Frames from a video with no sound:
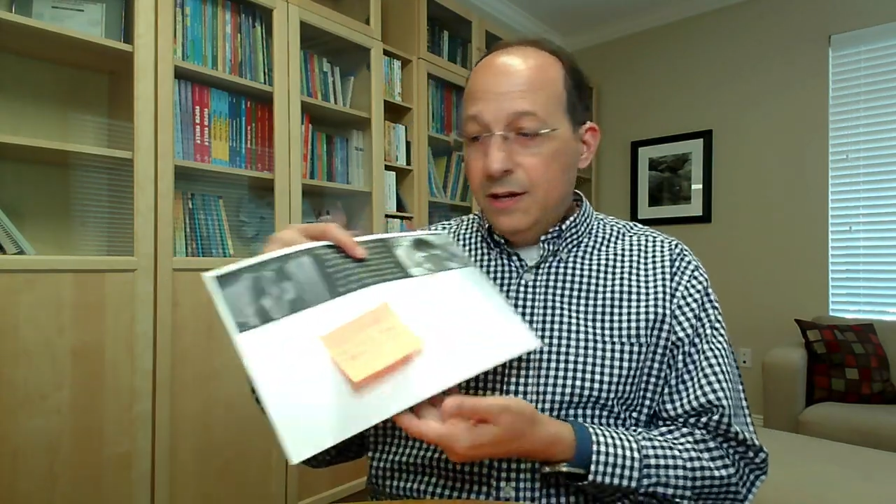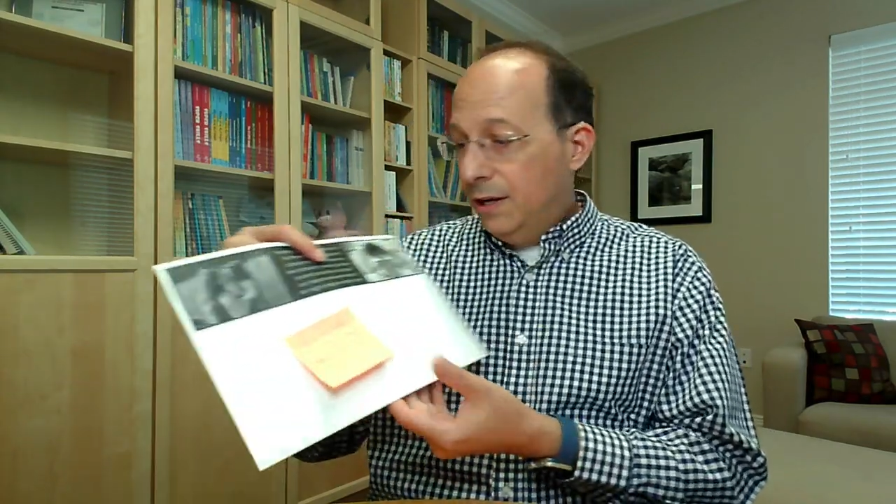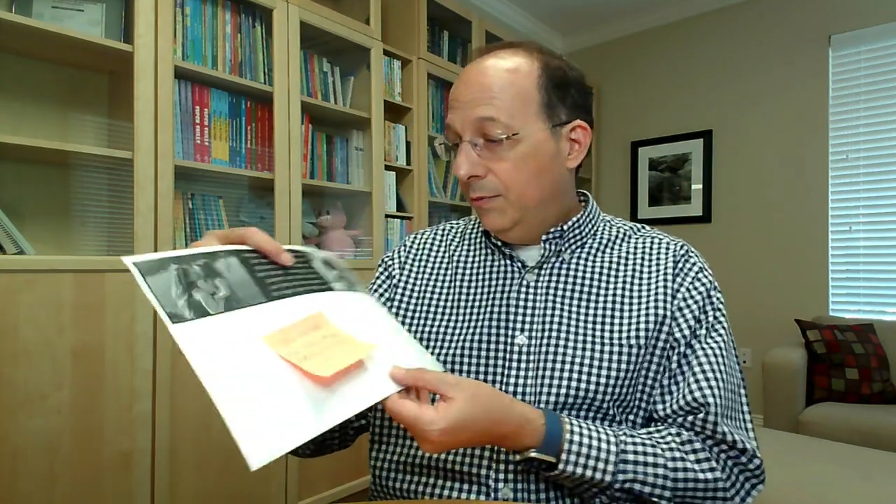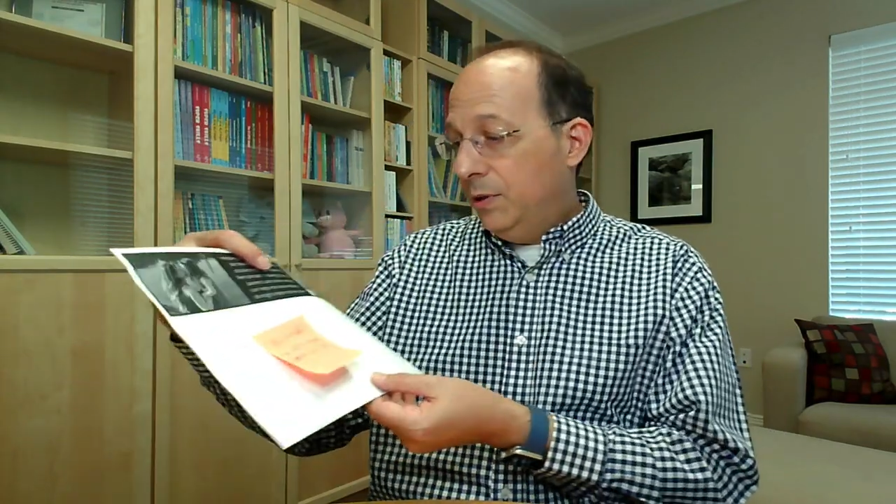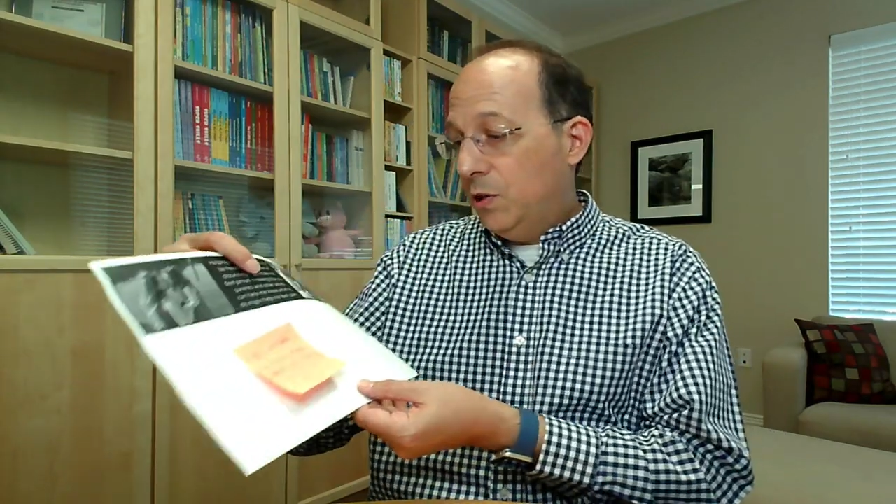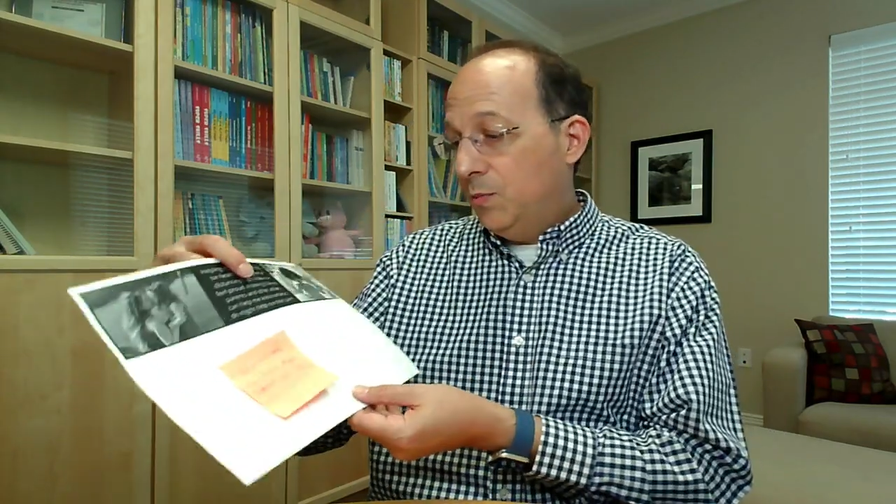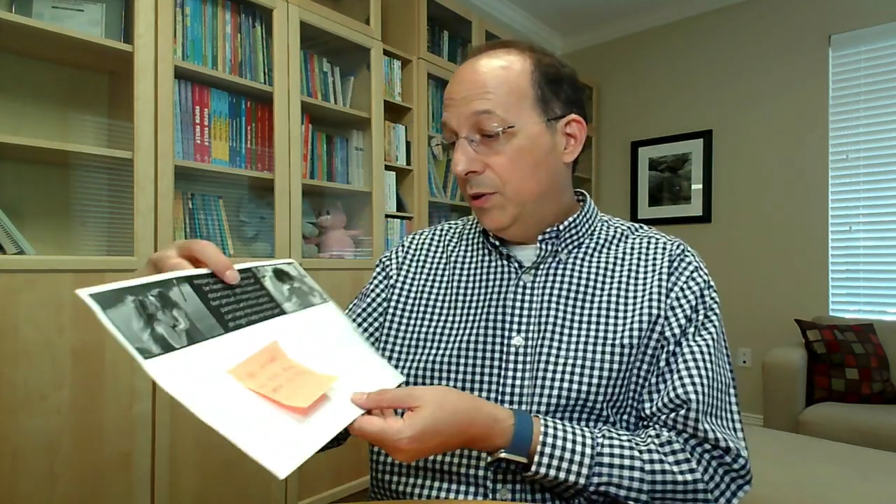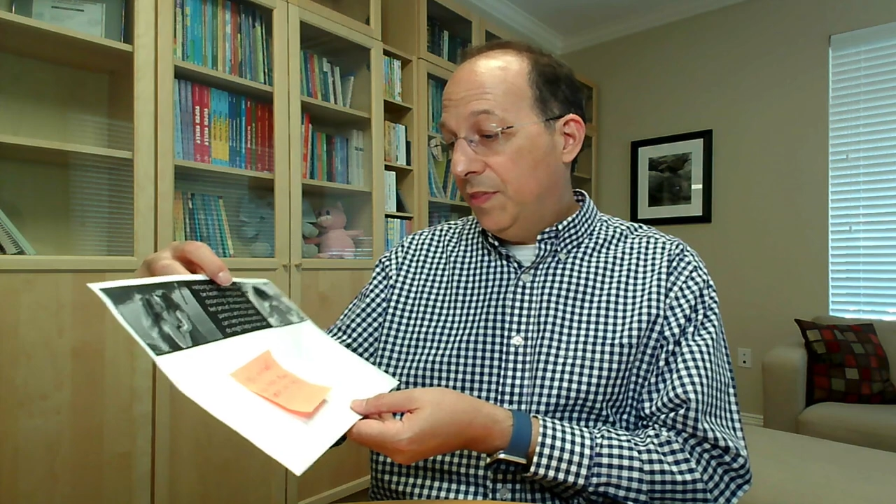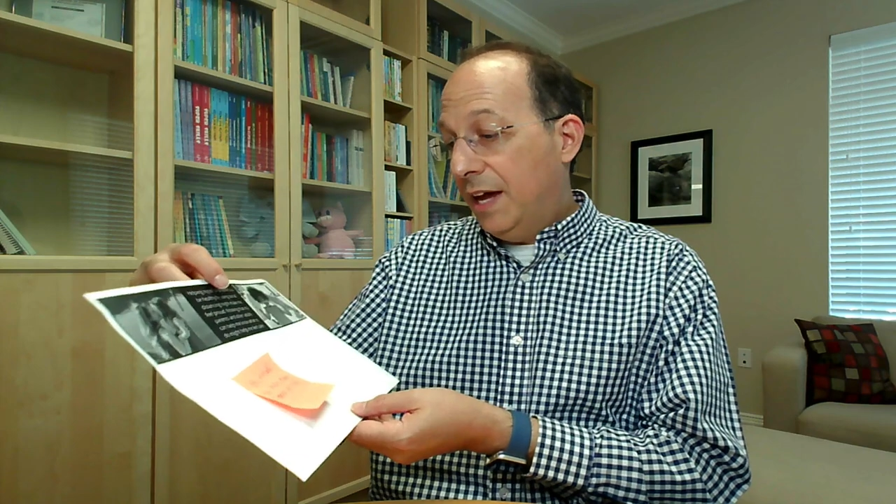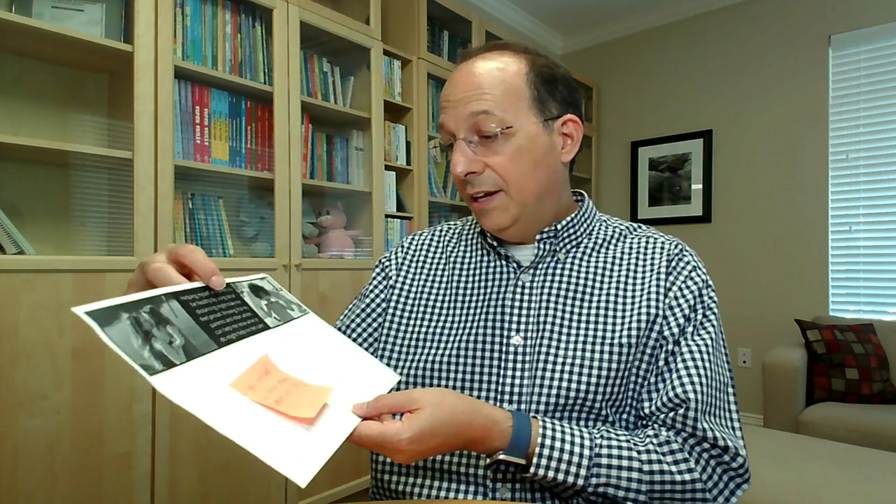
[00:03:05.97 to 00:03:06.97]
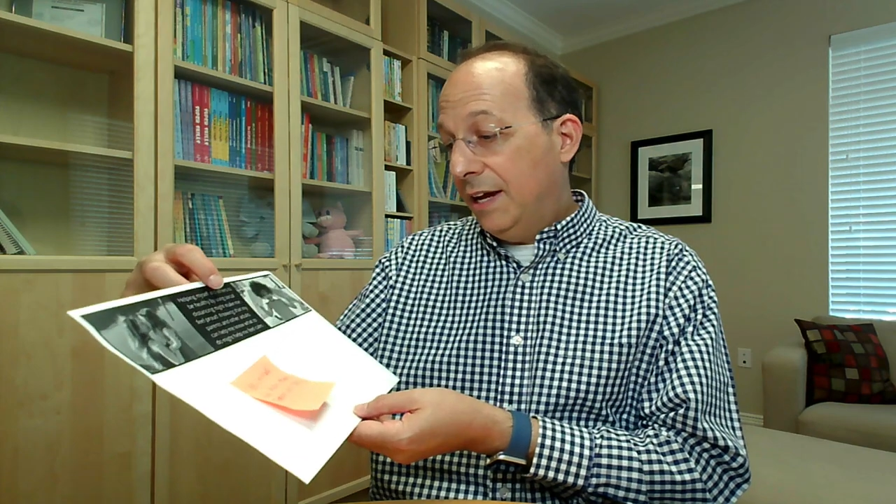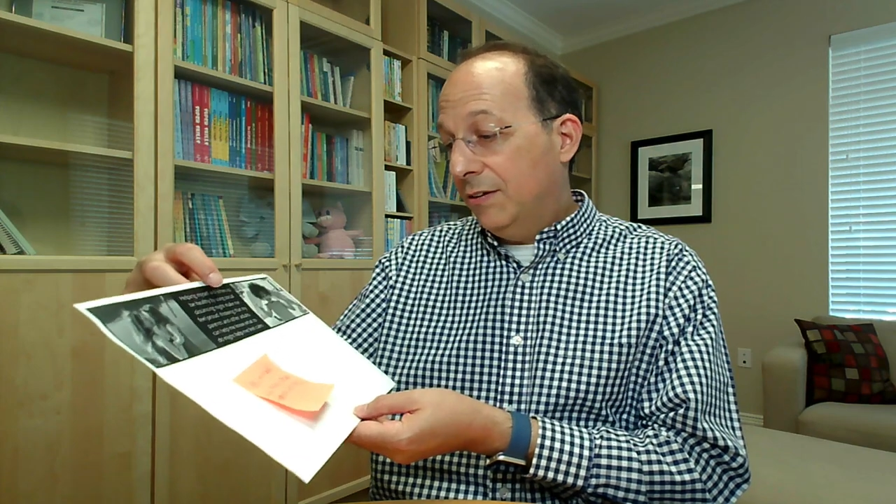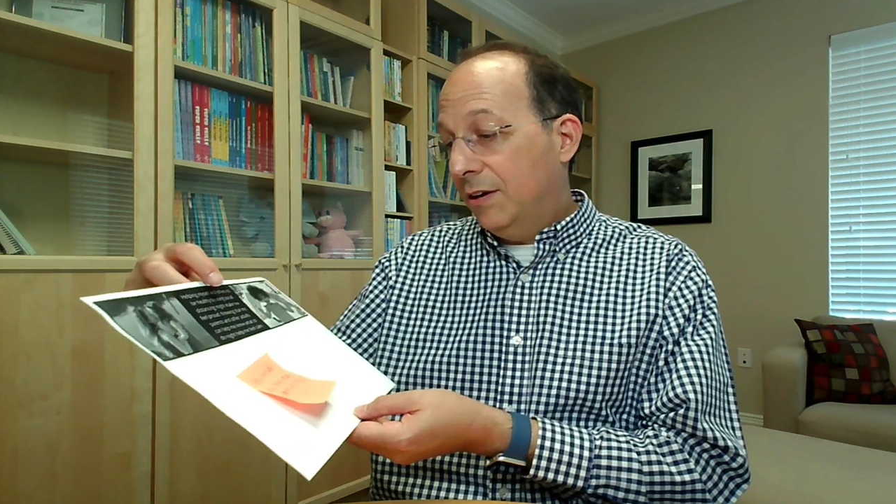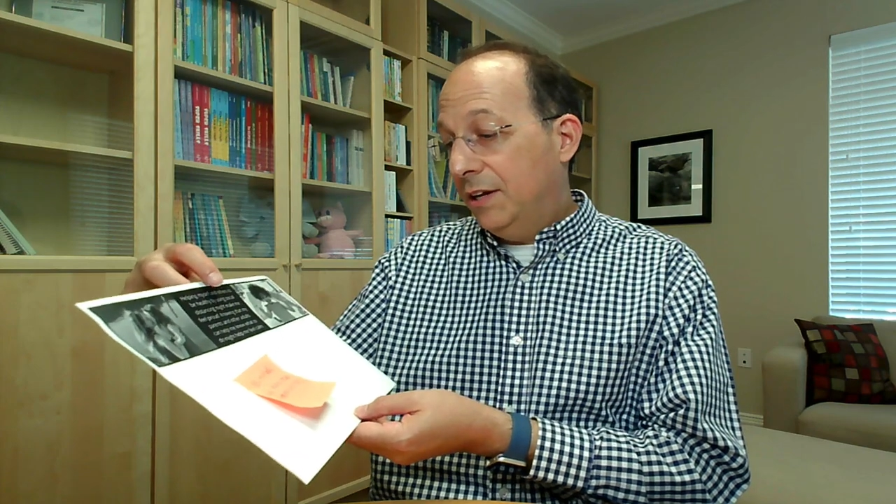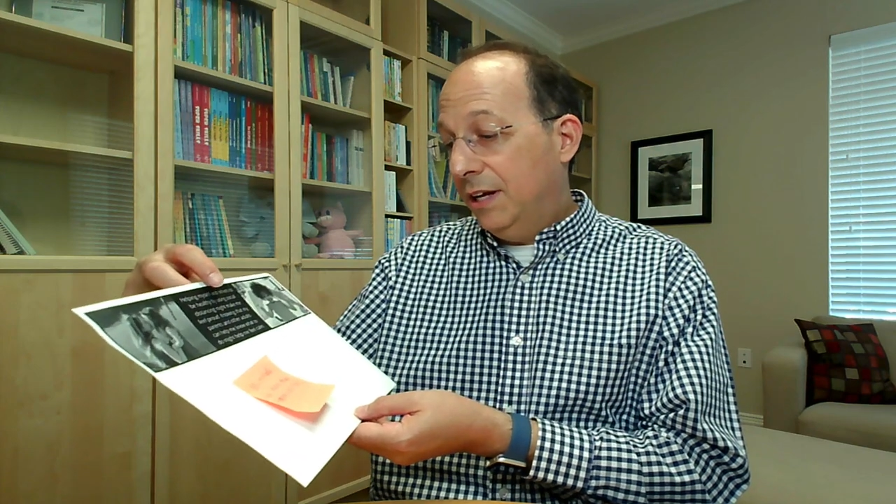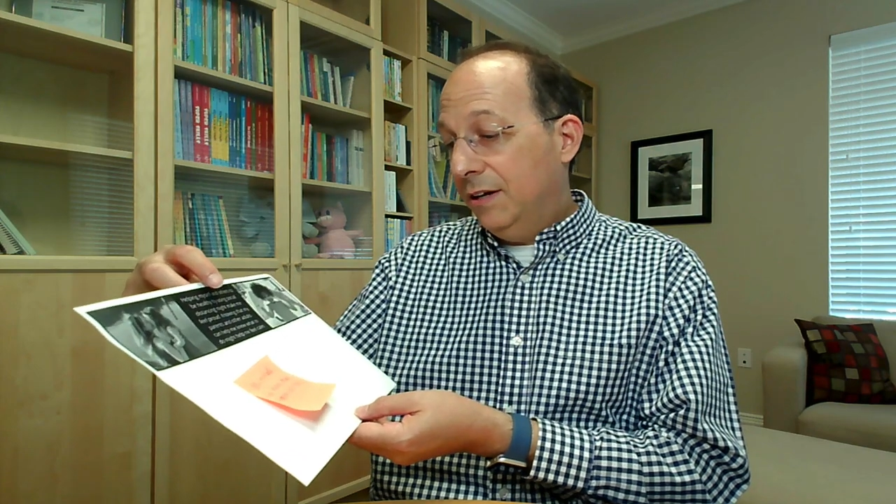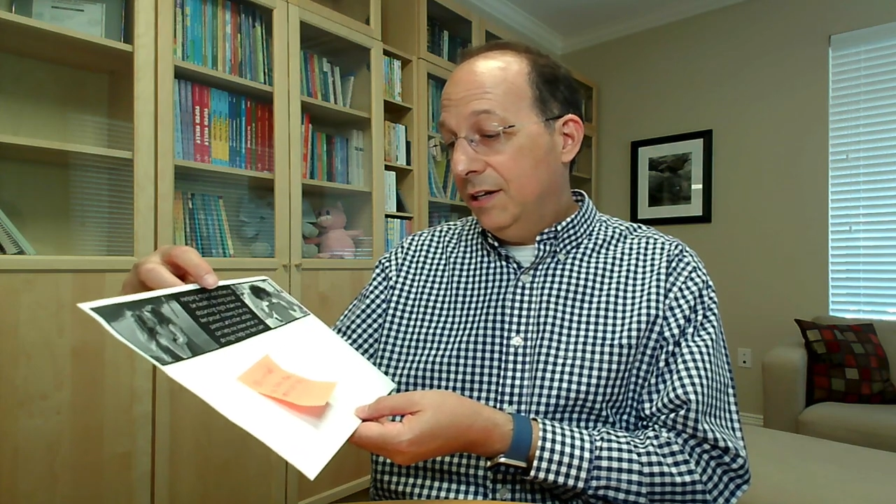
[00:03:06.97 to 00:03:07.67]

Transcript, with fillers: And we just put that down on here.